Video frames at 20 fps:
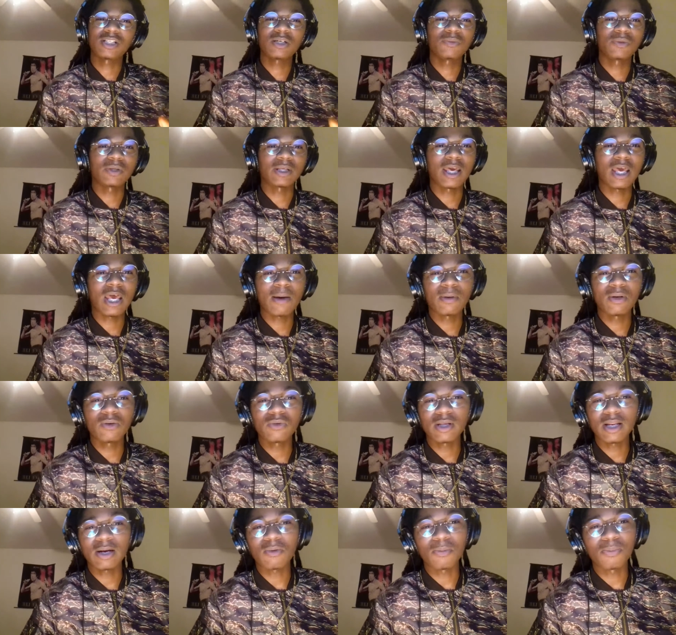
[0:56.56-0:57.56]
shit with Cam
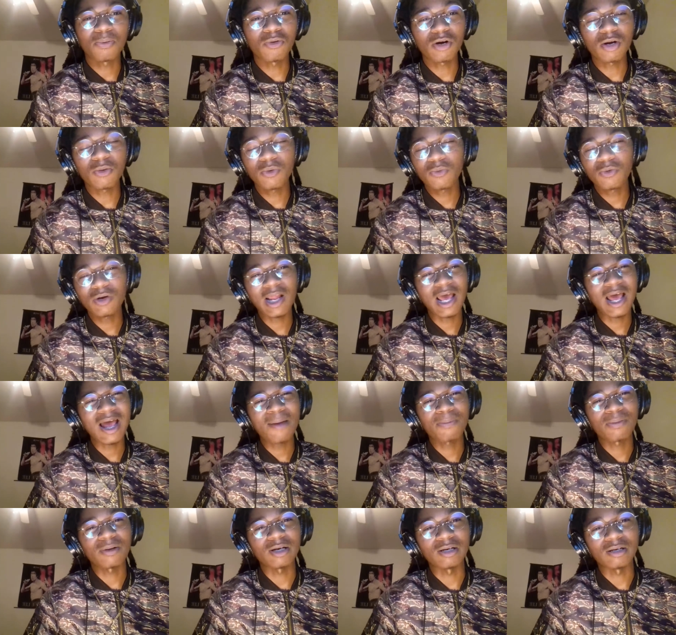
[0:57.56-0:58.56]
Newton and that reporter. What what
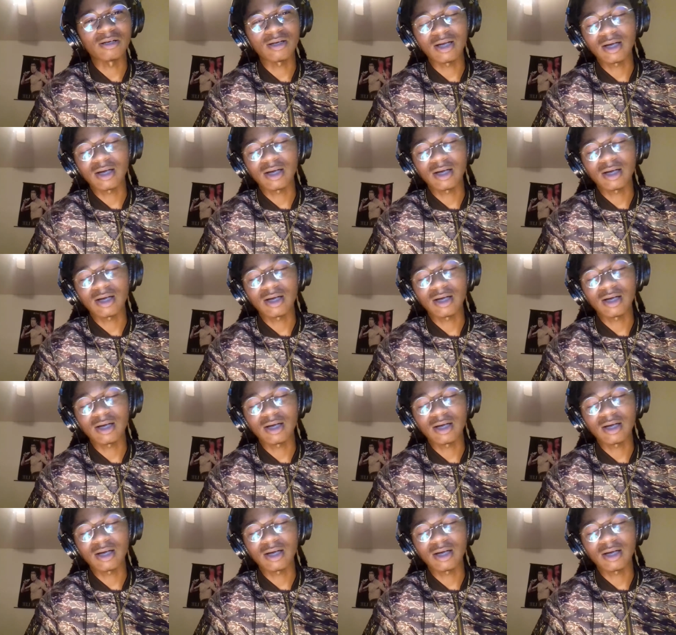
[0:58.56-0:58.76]
happened?